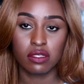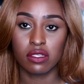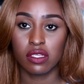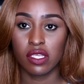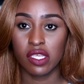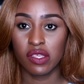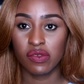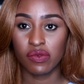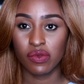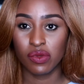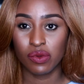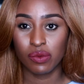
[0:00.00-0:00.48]

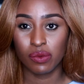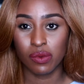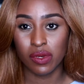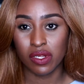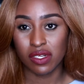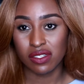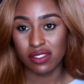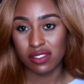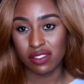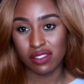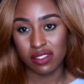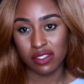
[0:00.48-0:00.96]
if you
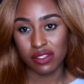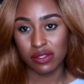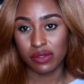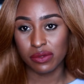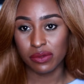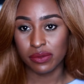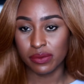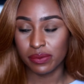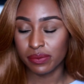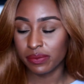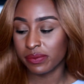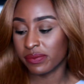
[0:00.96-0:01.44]
want
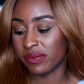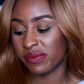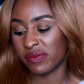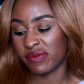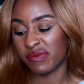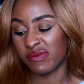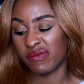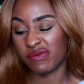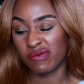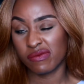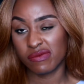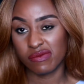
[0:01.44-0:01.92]
to
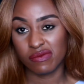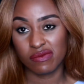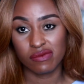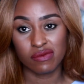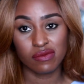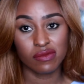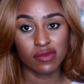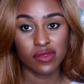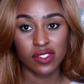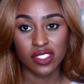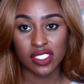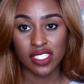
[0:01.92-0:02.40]

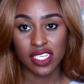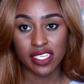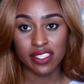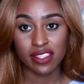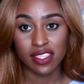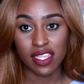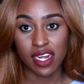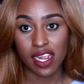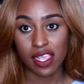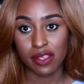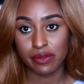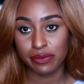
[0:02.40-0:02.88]
check
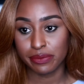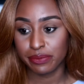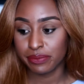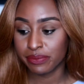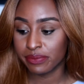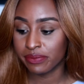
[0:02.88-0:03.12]
that out